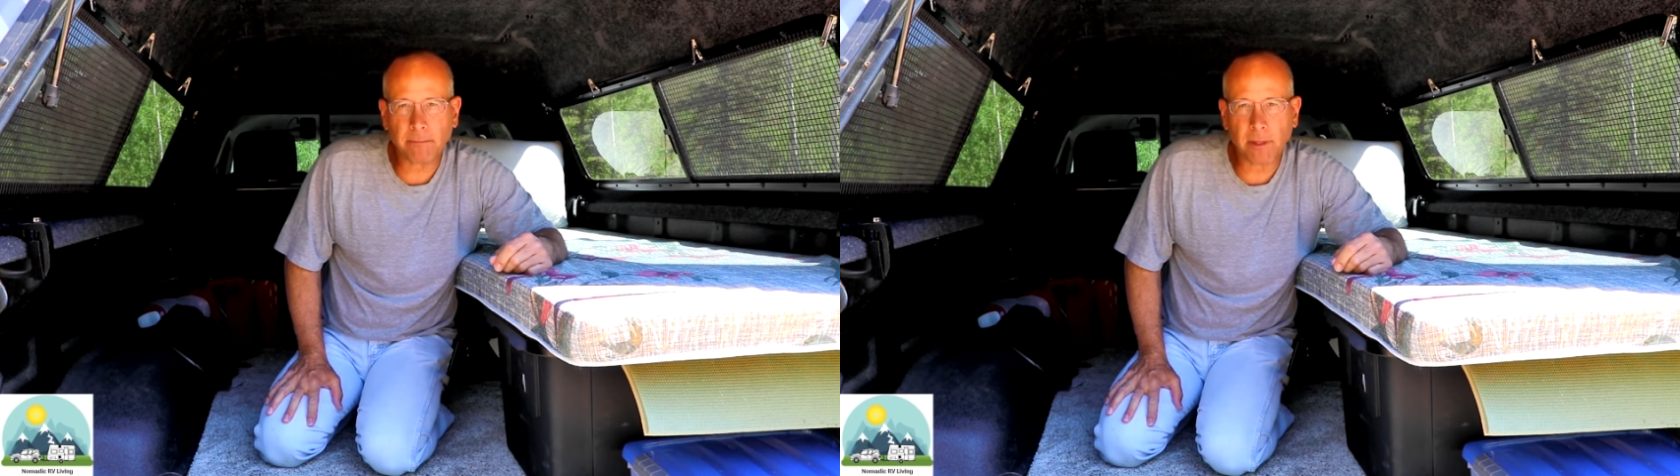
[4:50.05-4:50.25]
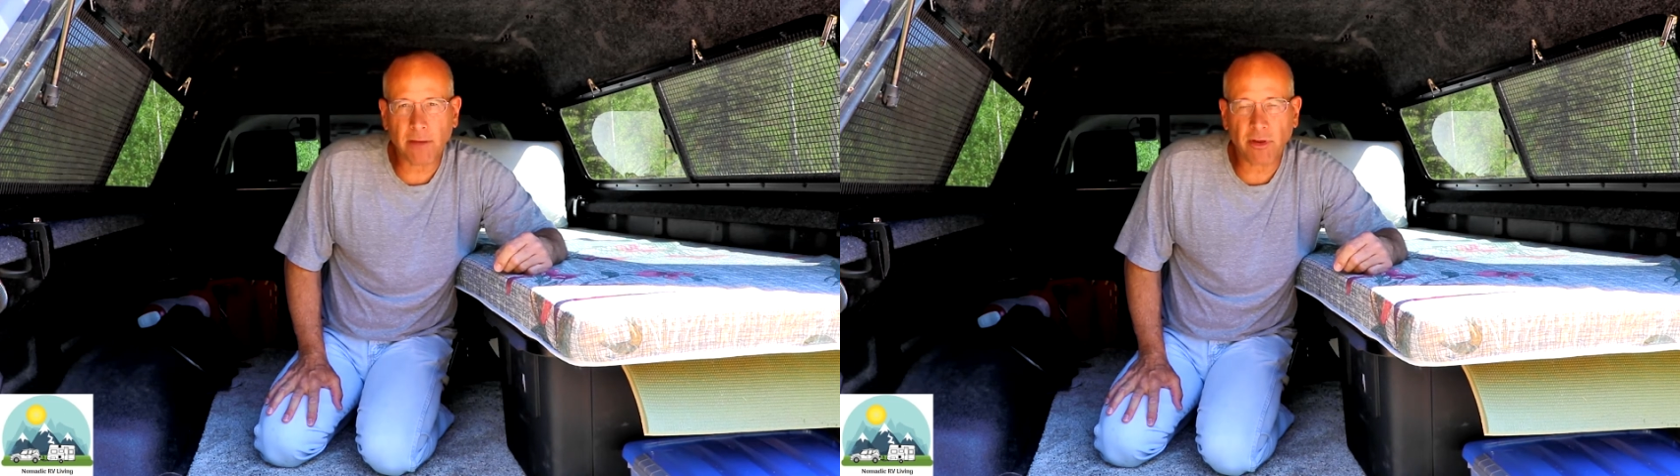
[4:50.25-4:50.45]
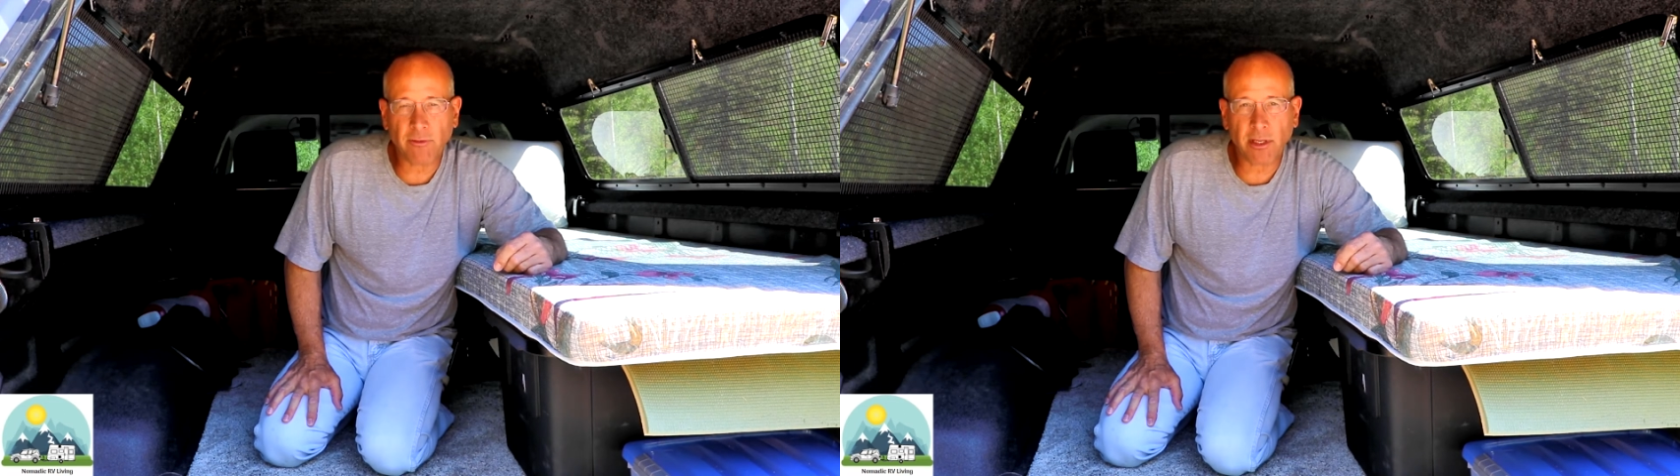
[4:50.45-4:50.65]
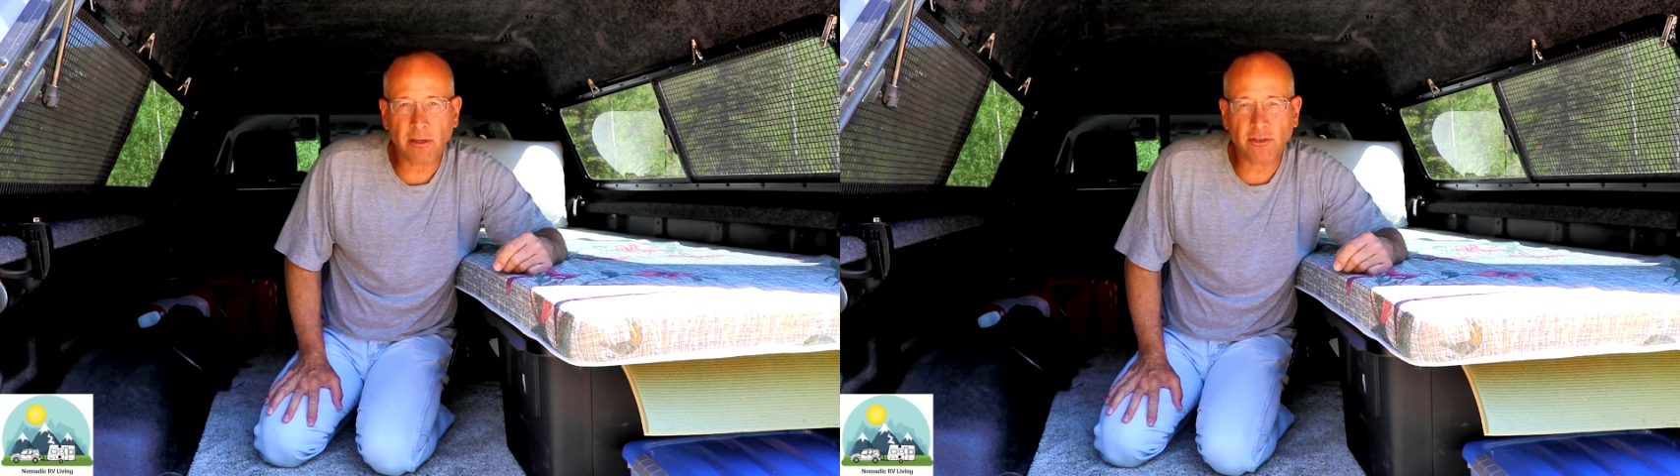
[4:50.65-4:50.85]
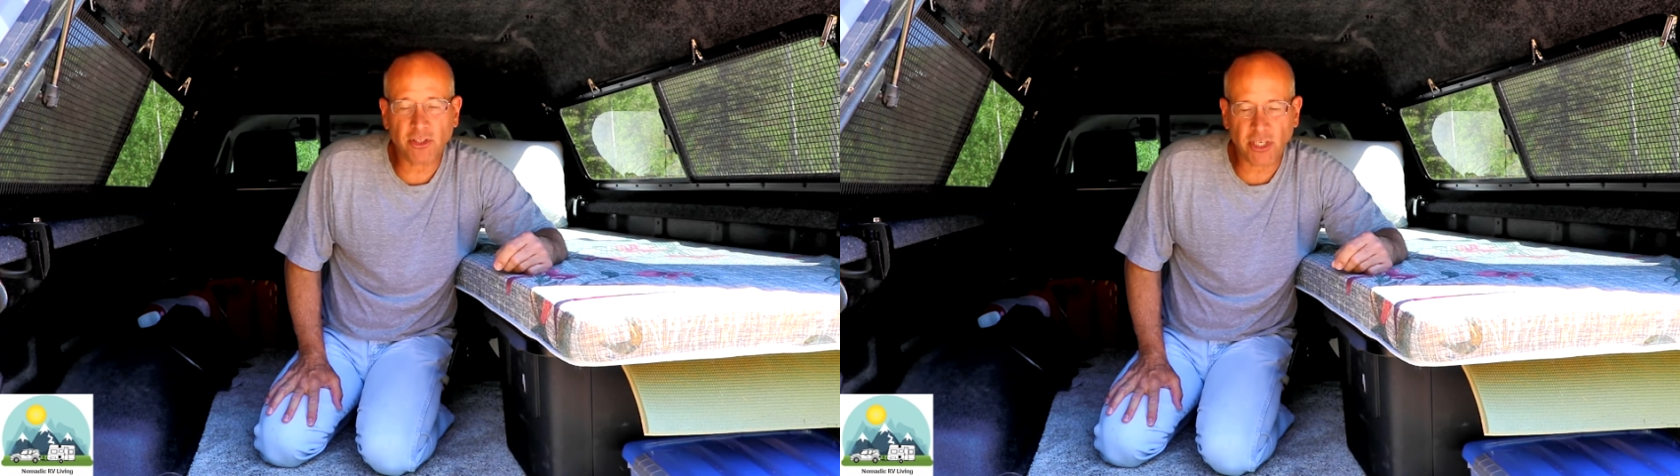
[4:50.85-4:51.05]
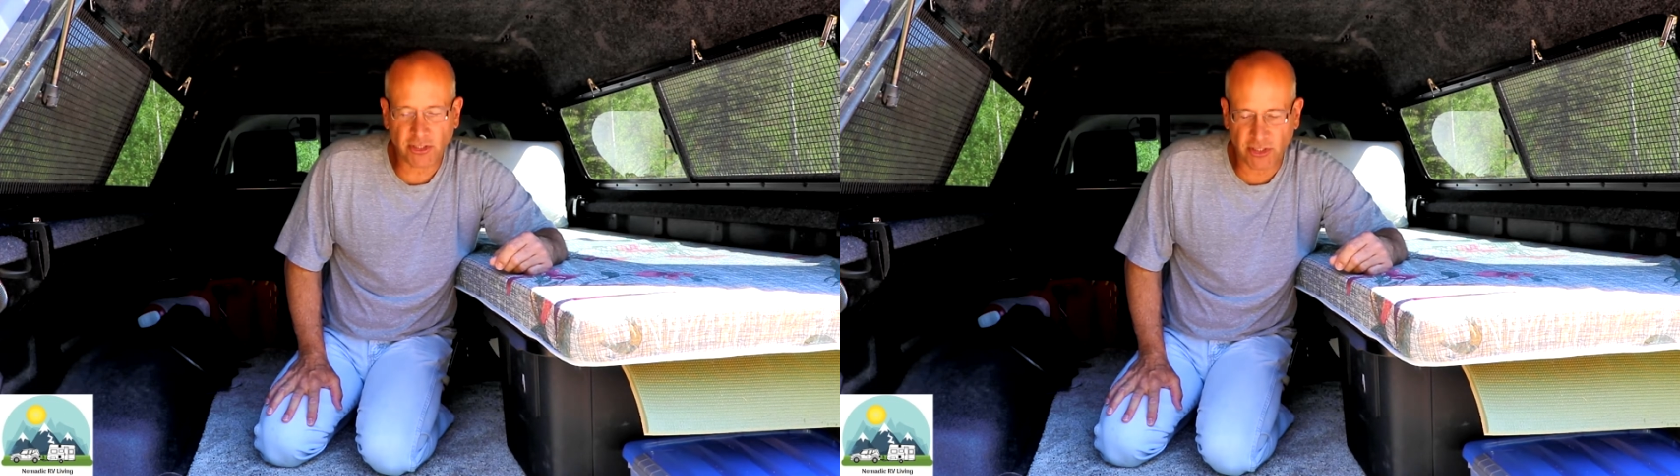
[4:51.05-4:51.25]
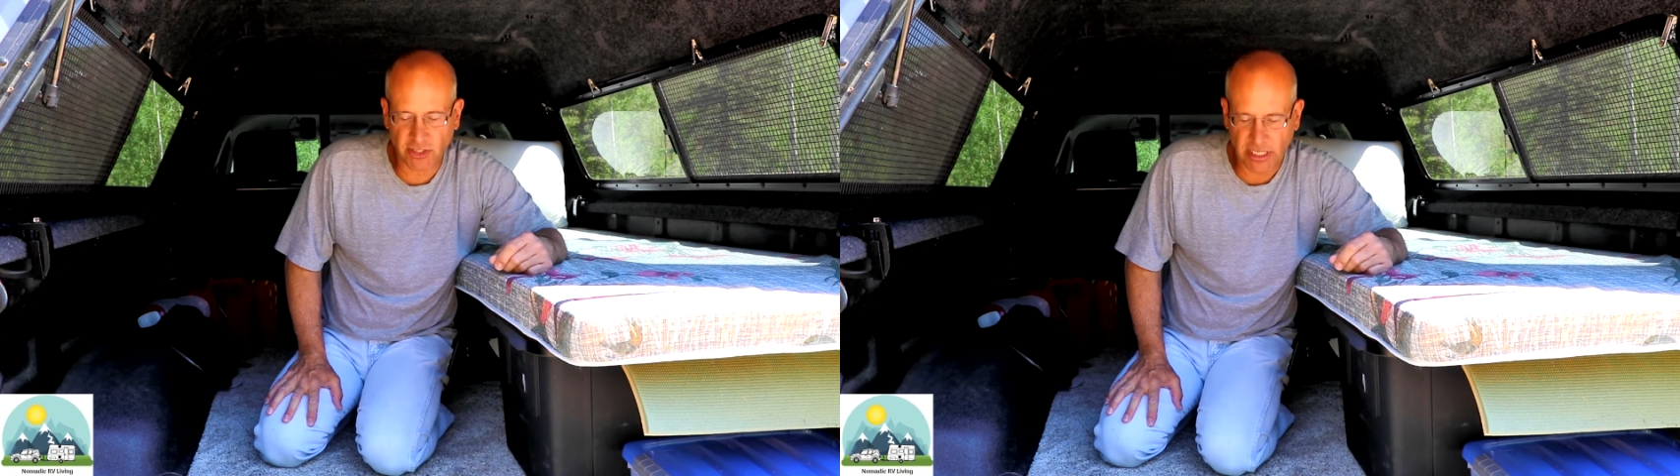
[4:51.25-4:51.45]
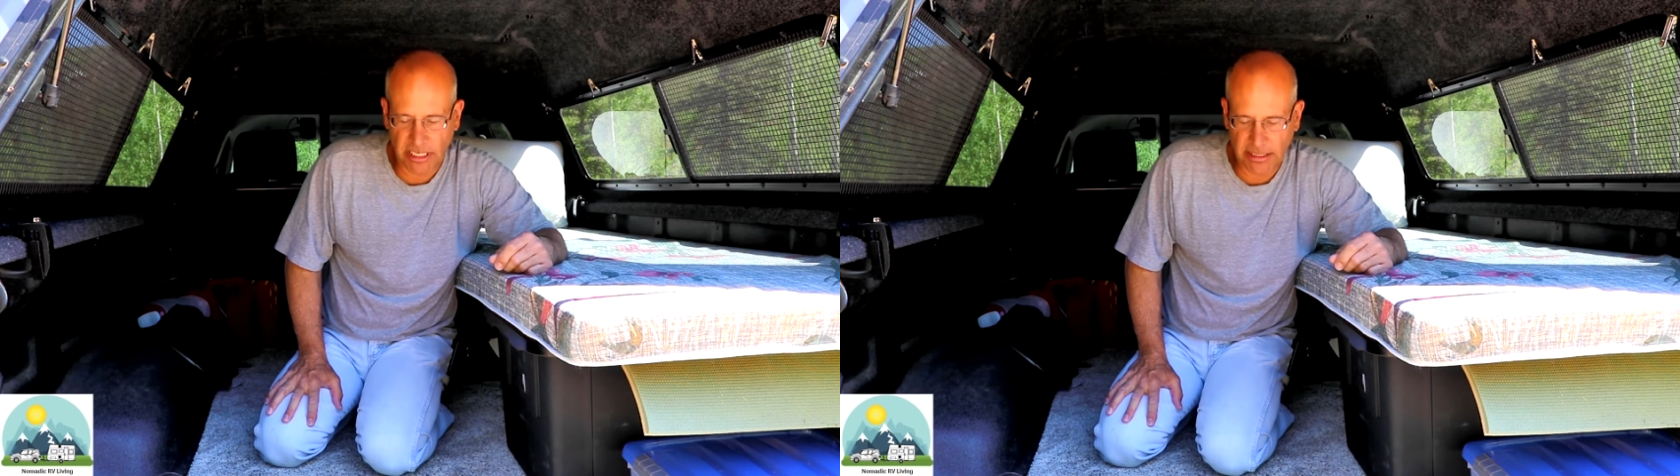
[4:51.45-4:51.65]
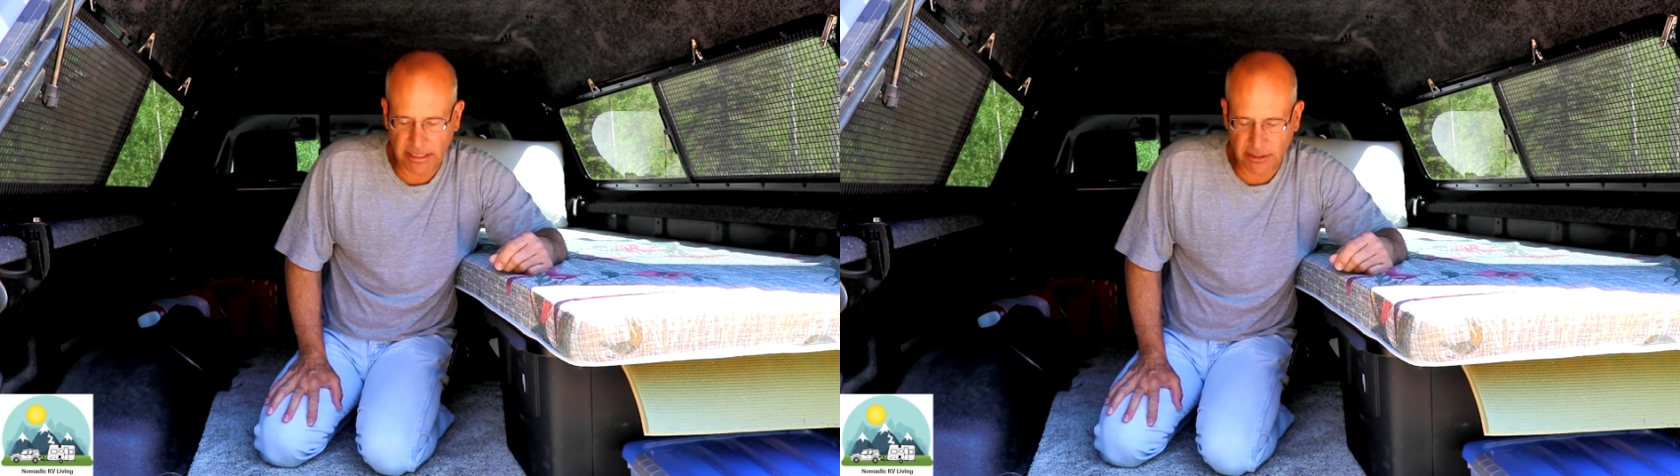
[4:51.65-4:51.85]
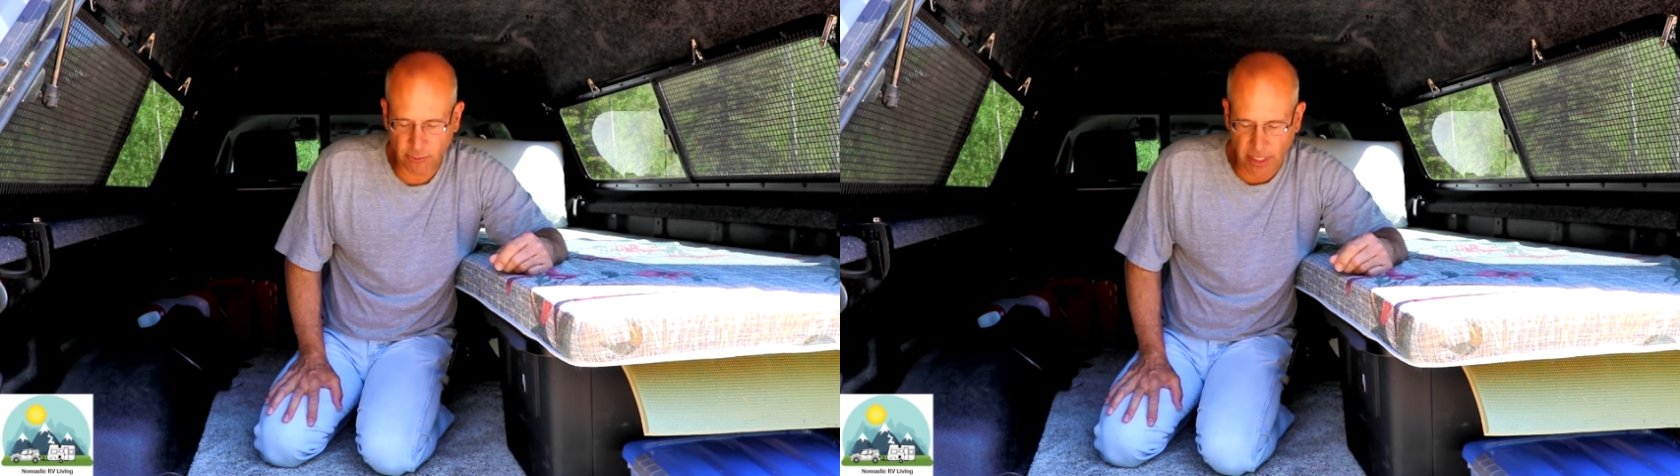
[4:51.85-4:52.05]
if you have any suggestions on,
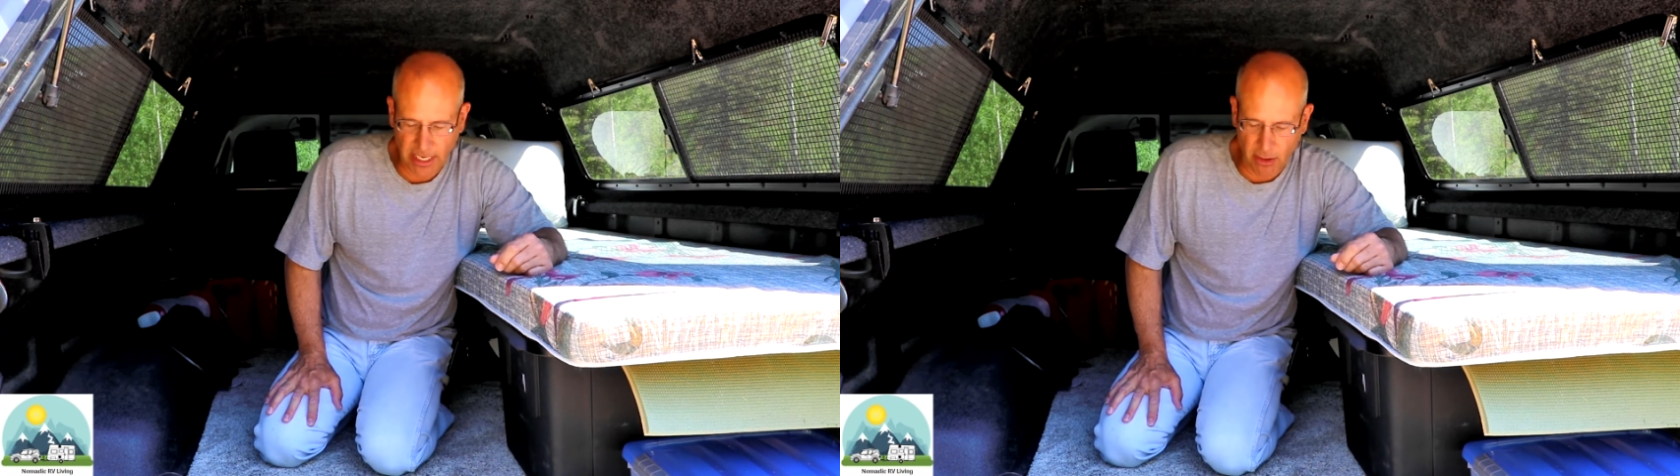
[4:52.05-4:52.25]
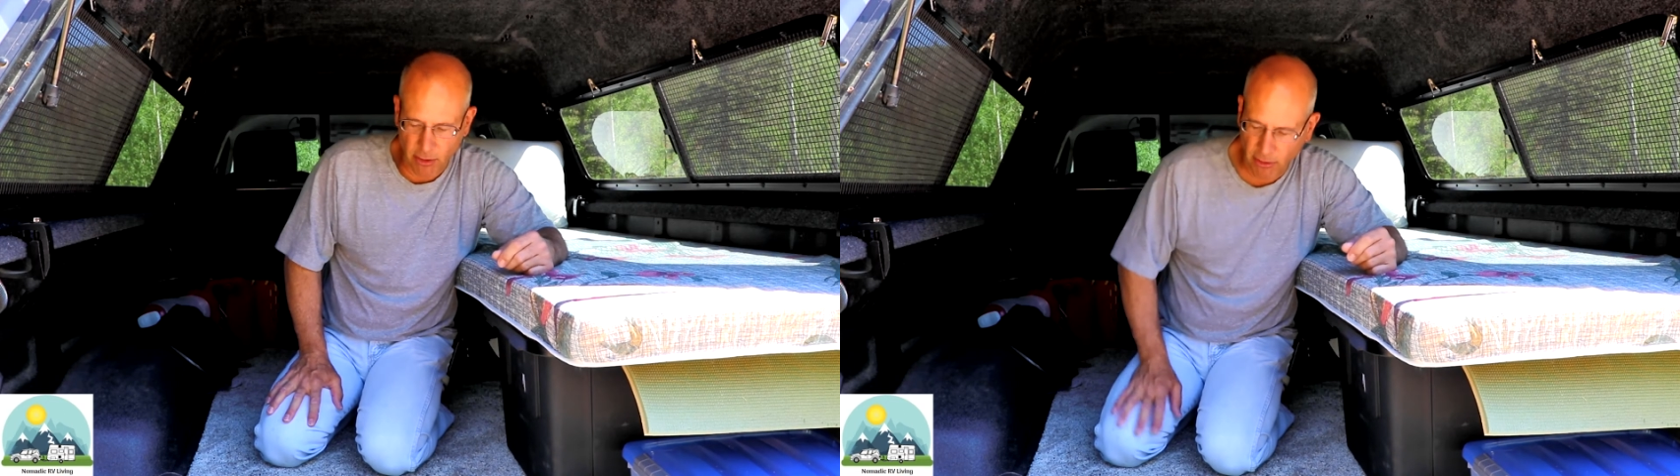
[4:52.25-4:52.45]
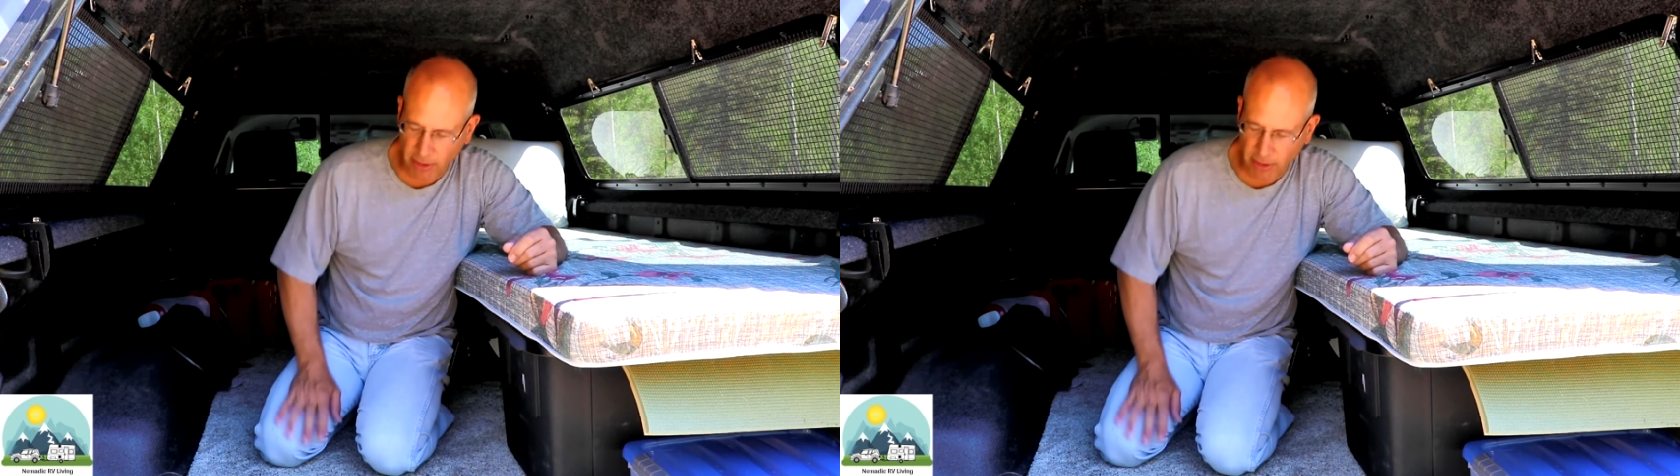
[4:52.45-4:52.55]
is right now all I